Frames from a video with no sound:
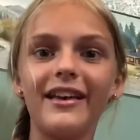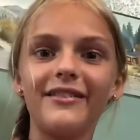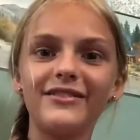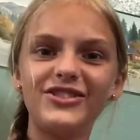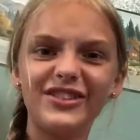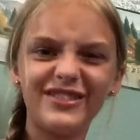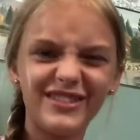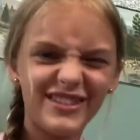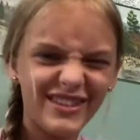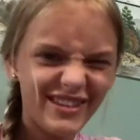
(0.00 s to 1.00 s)
Just
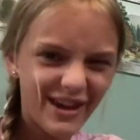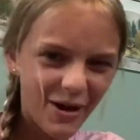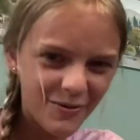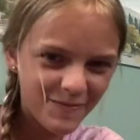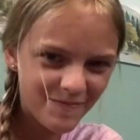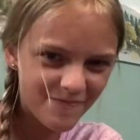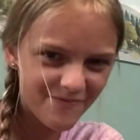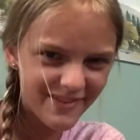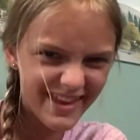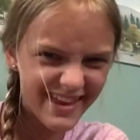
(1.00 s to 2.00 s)

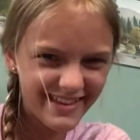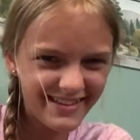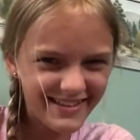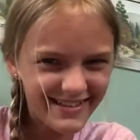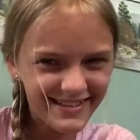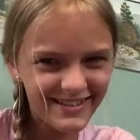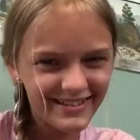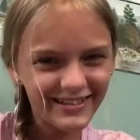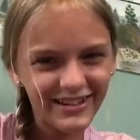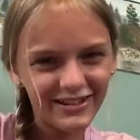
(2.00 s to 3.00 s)
a
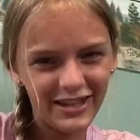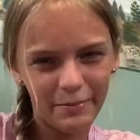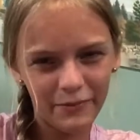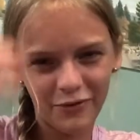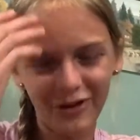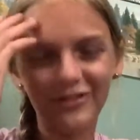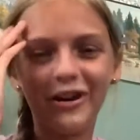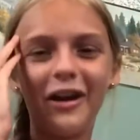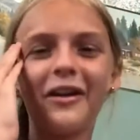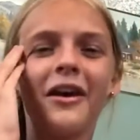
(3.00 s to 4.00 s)
little tip before you
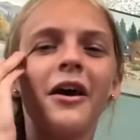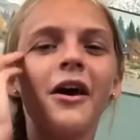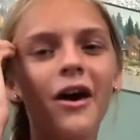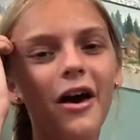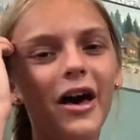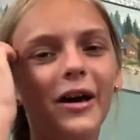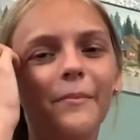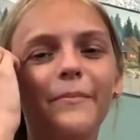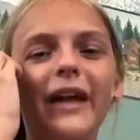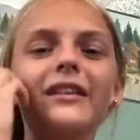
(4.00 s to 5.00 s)
start.
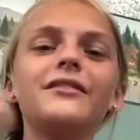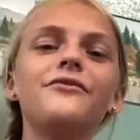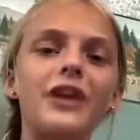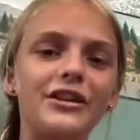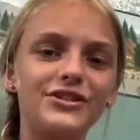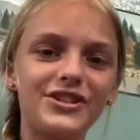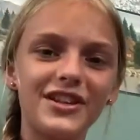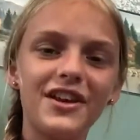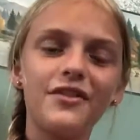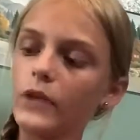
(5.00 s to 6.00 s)
ballets and French.
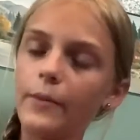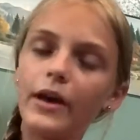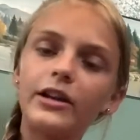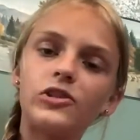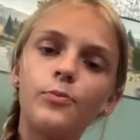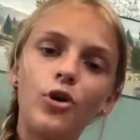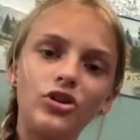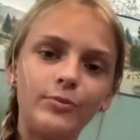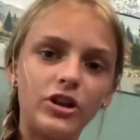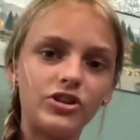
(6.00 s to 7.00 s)
I'm not going to spoil too
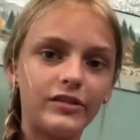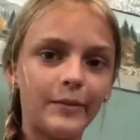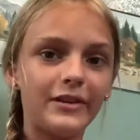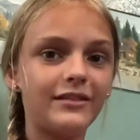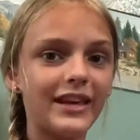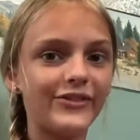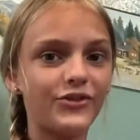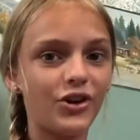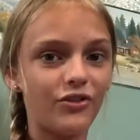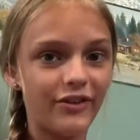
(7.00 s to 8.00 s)
much because I'm going to save it for
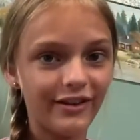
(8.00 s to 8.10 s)
your real